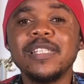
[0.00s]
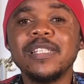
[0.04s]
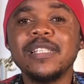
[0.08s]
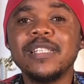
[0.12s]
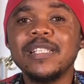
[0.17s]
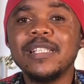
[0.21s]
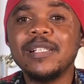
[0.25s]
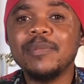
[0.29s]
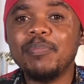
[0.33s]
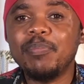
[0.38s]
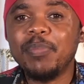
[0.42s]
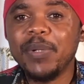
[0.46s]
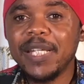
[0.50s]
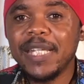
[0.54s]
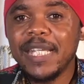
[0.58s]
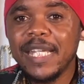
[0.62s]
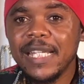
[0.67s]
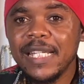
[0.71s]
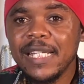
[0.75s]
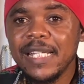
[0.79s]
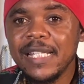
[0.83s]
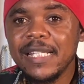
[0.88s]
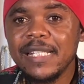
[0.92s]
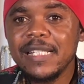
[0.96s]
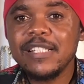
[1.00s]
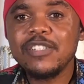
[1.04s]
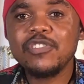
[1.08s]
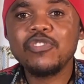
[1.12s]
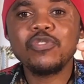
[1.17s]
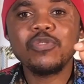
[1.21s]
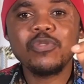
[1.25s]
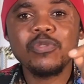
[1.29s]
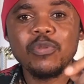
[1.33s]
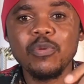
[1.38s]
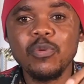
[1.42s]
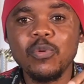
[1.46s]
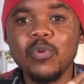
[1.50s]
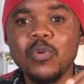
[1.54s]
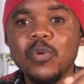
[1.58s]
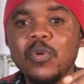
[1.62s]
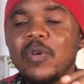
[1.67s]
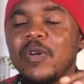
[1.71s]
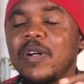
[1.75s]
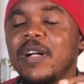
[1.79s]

the beginning to